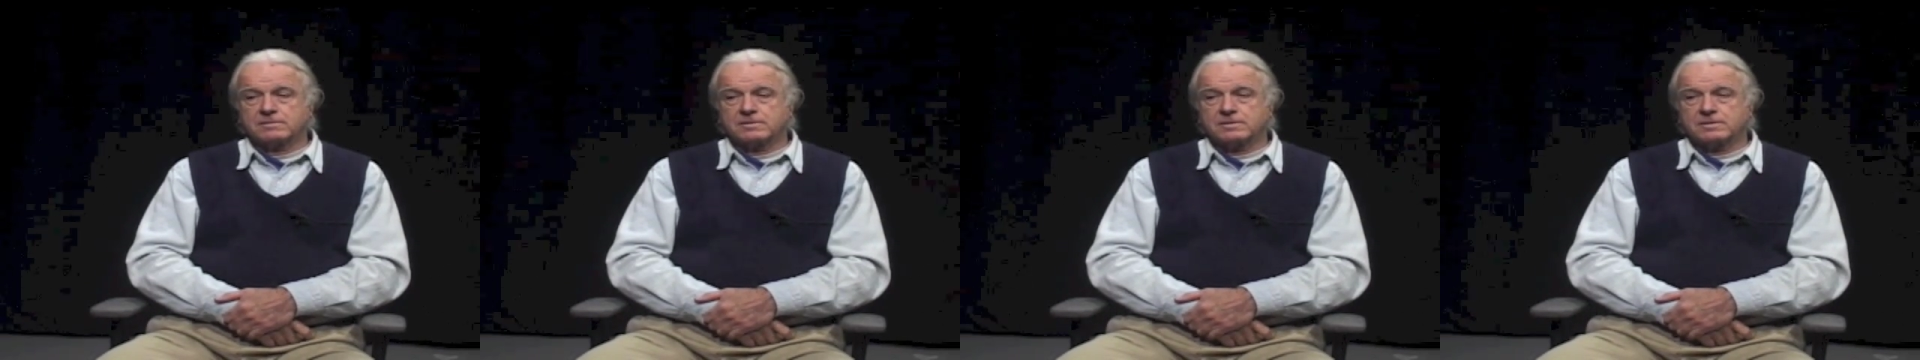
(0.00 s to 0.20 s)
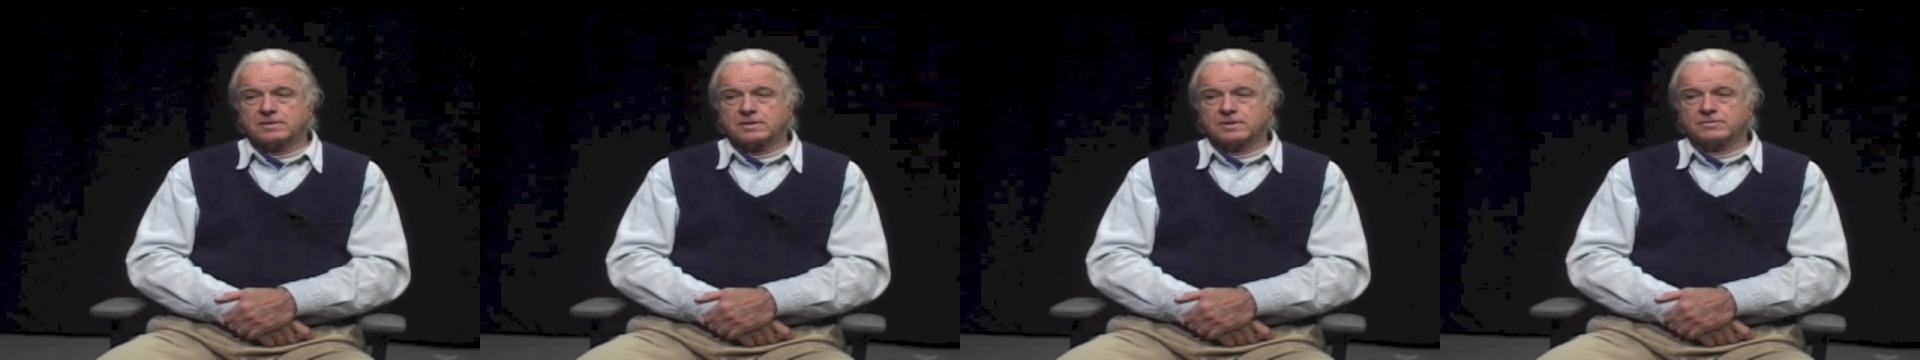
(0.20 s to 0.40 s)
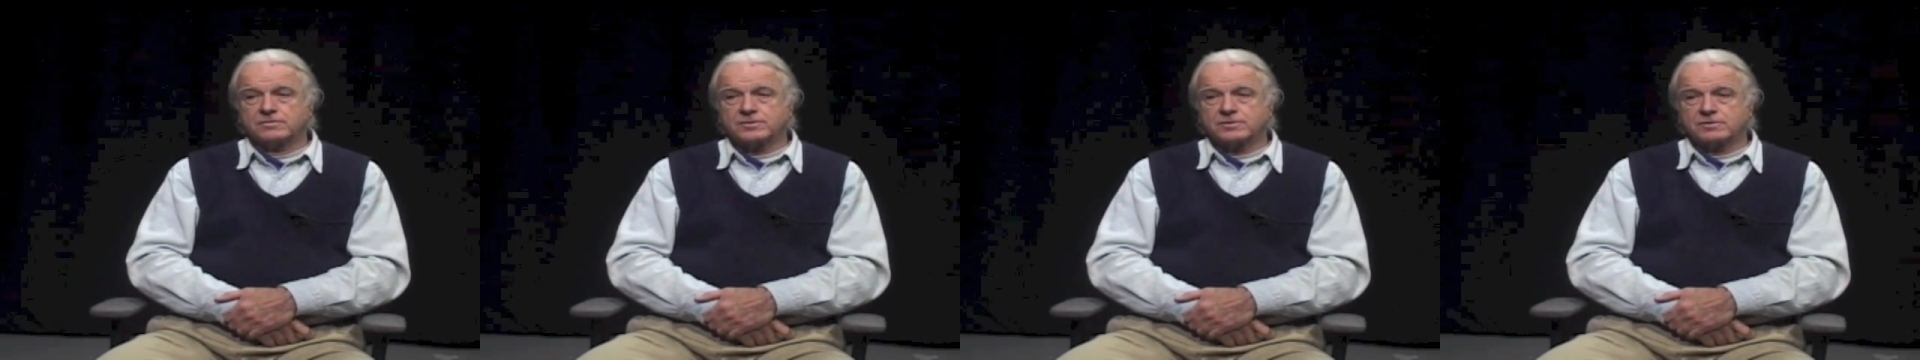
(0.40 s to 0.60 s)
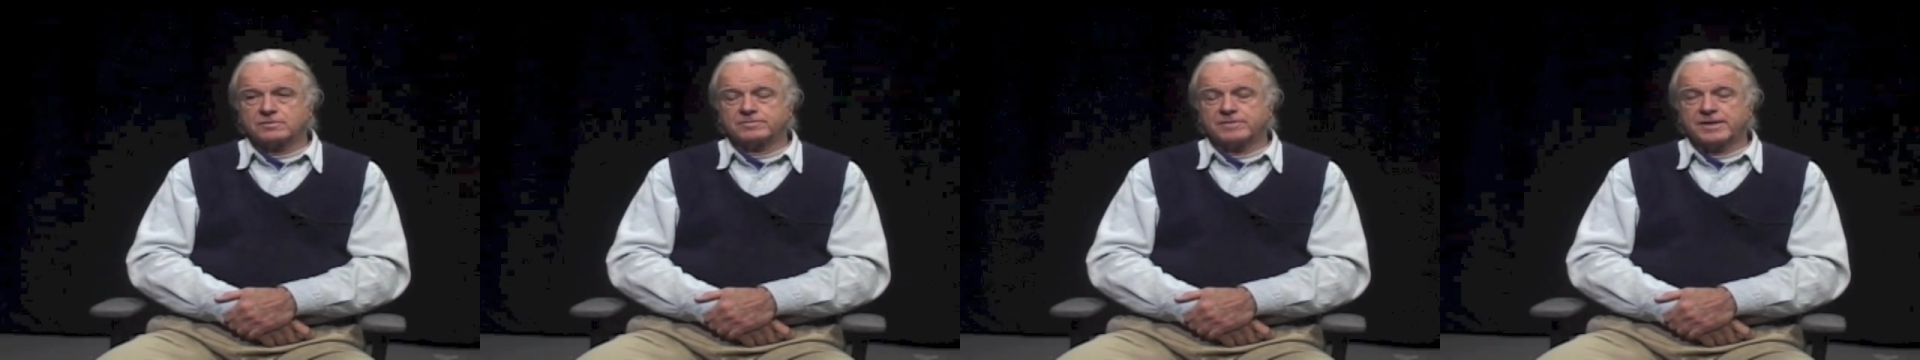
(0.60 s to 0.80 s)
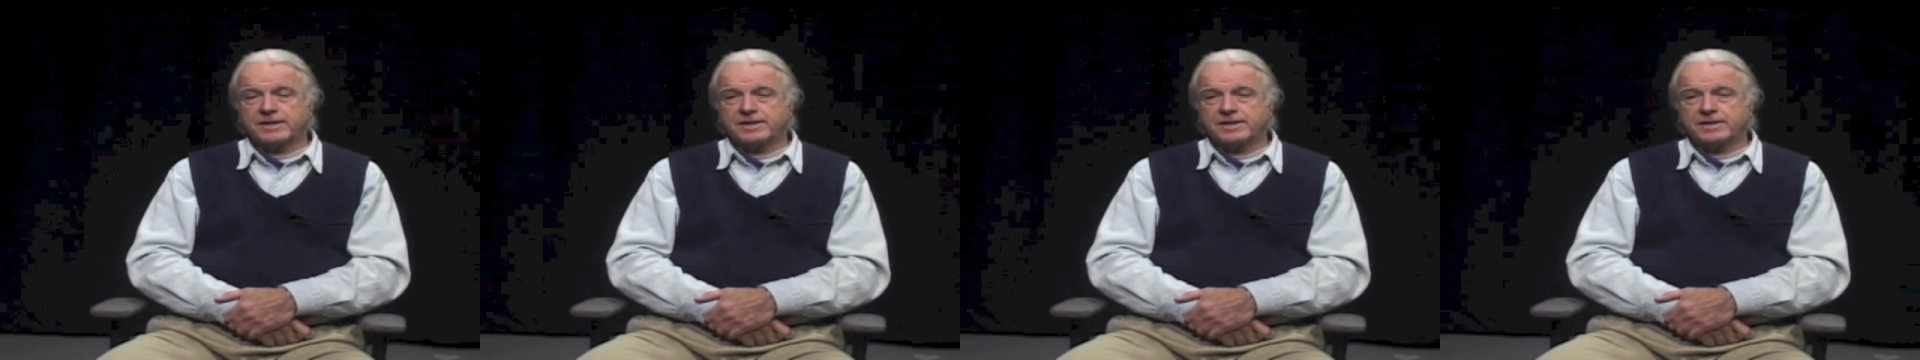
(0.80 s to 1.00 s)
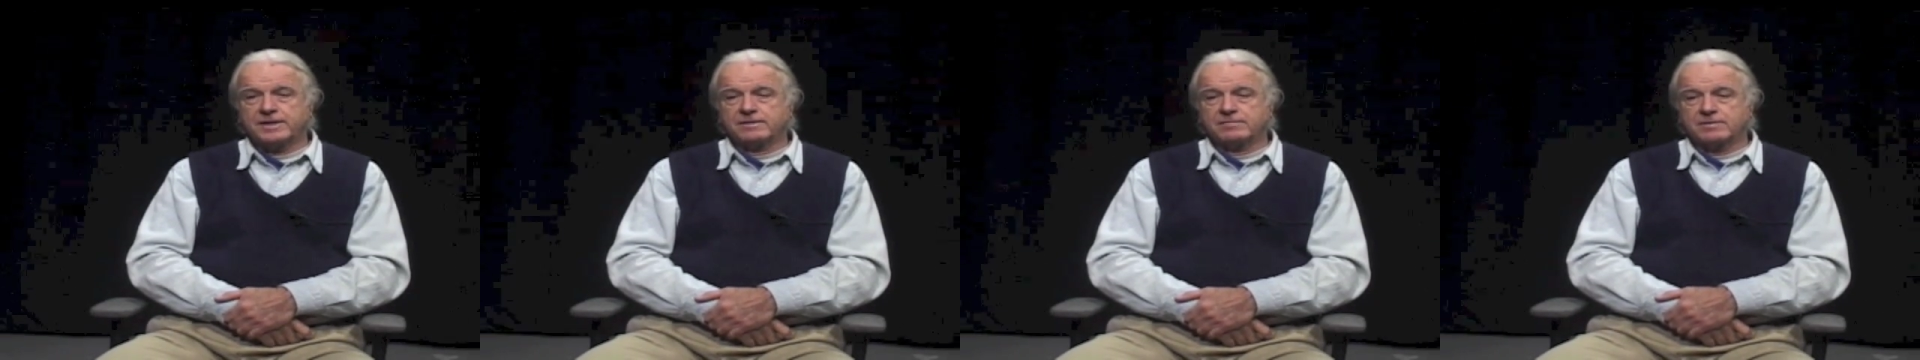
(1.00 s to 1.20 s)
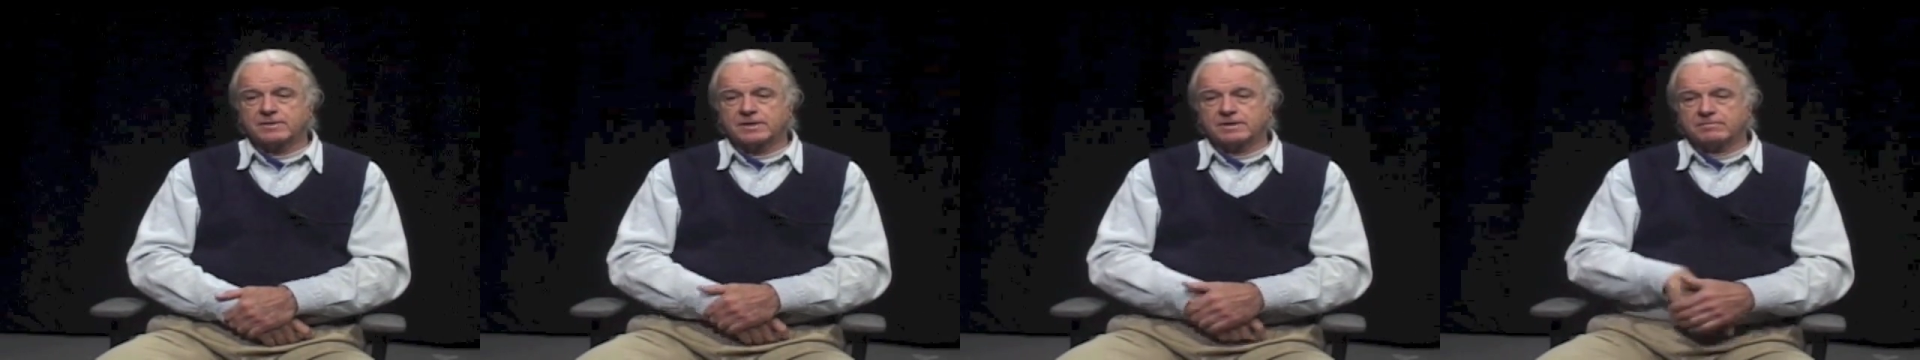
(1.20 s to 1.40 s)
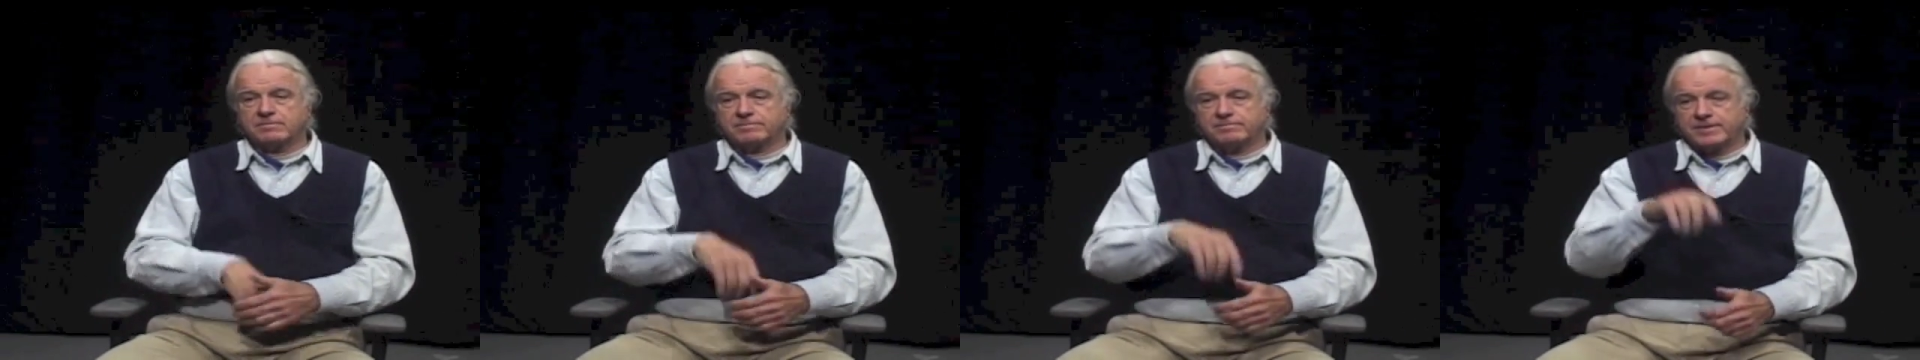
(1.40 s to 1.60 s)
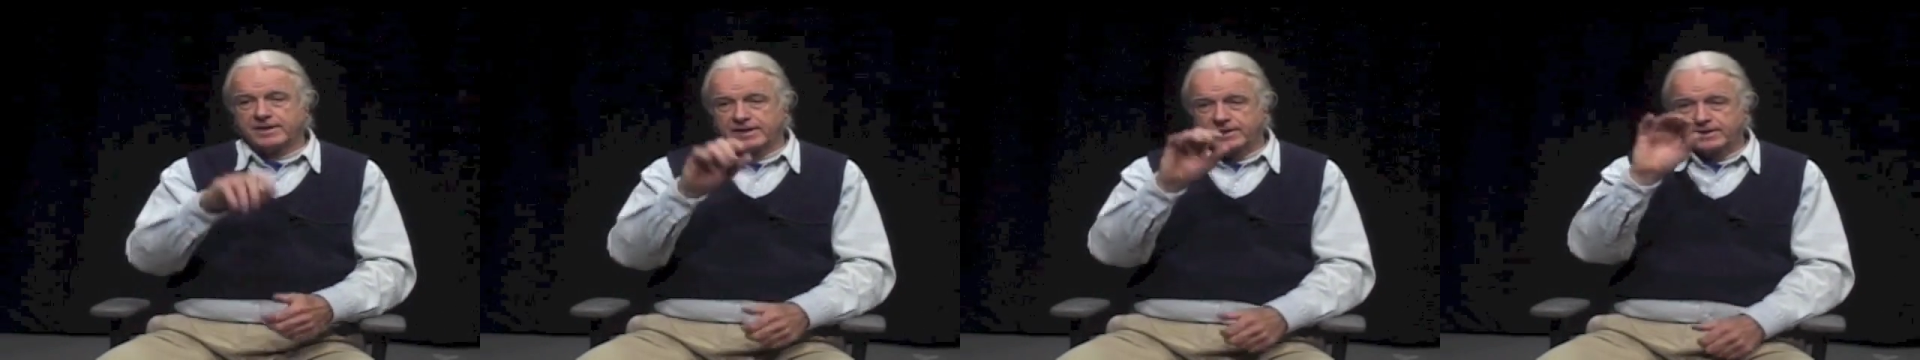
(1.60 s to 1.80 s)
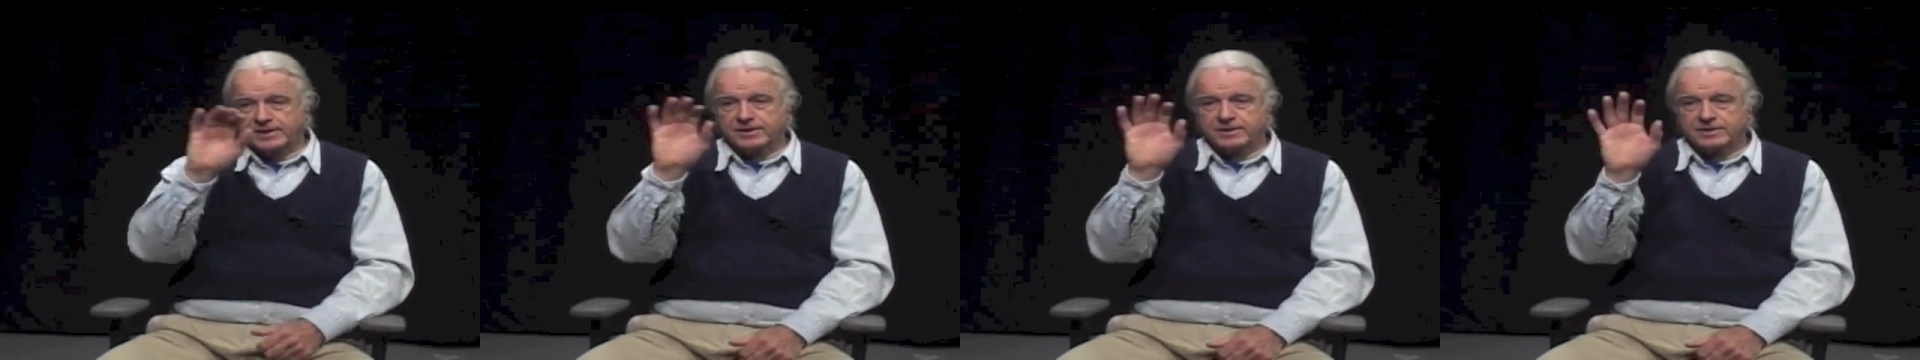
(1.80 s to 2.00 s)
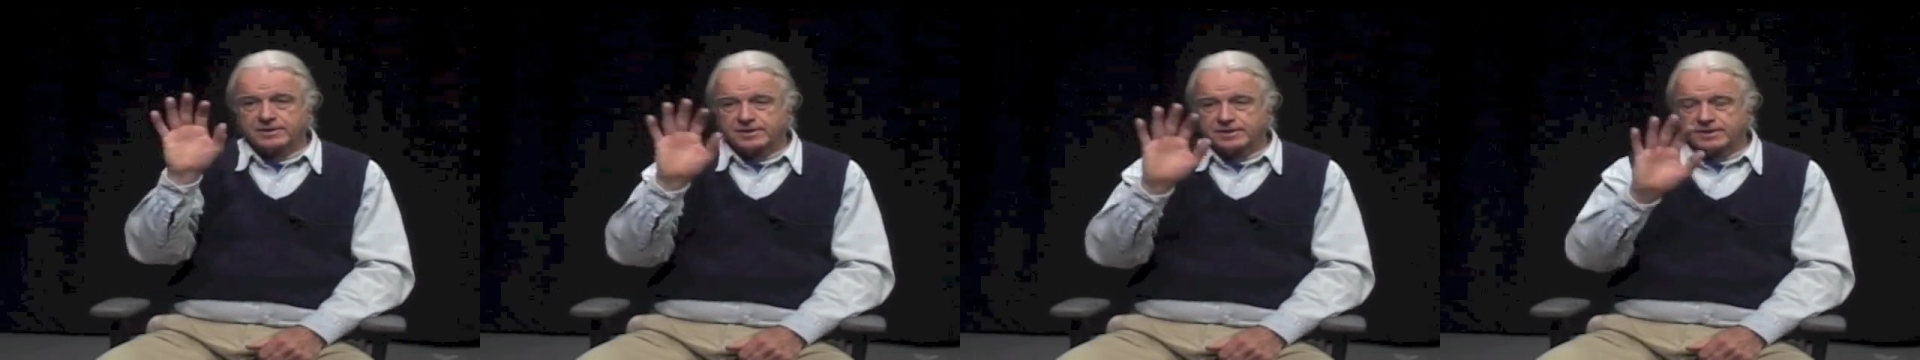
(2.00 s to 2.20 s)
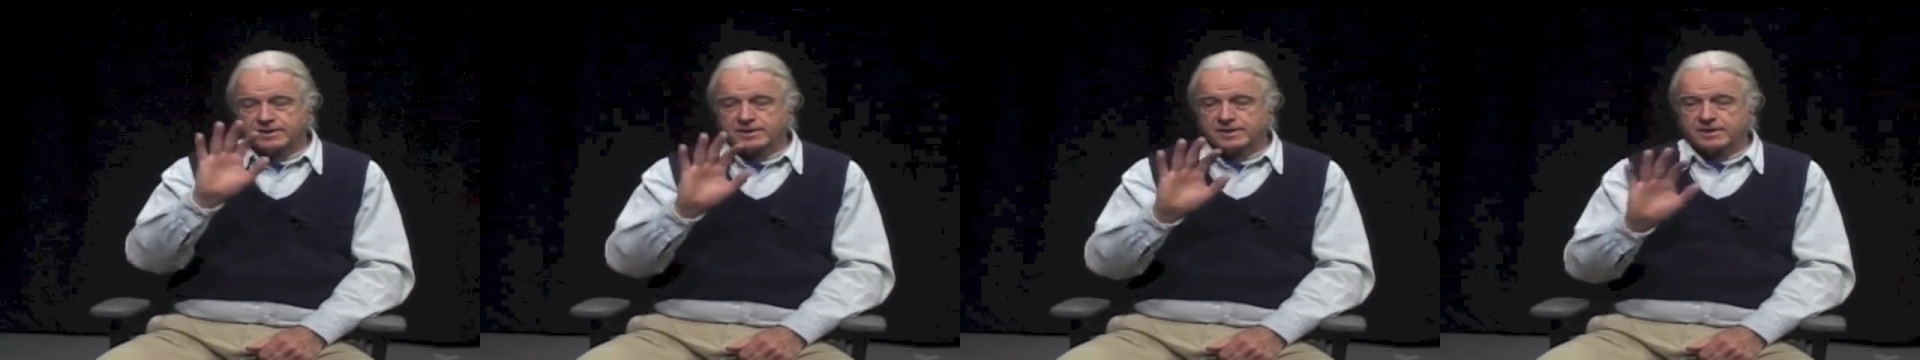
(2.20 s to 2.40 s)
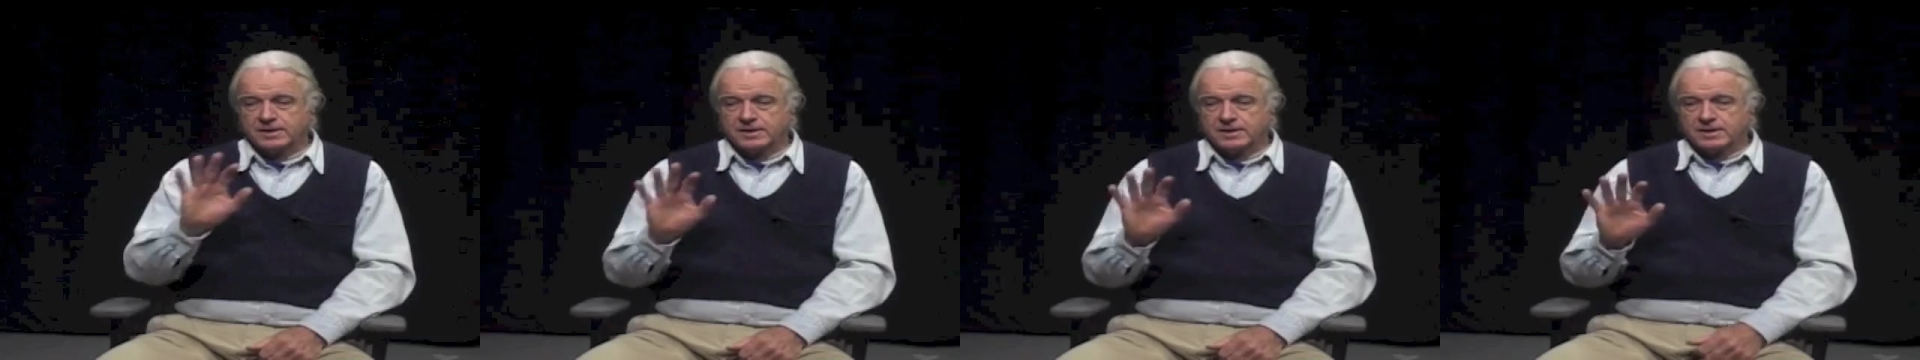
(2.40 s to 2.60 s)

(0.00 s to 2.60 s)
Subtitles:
close, or painting, when I'm painting on it,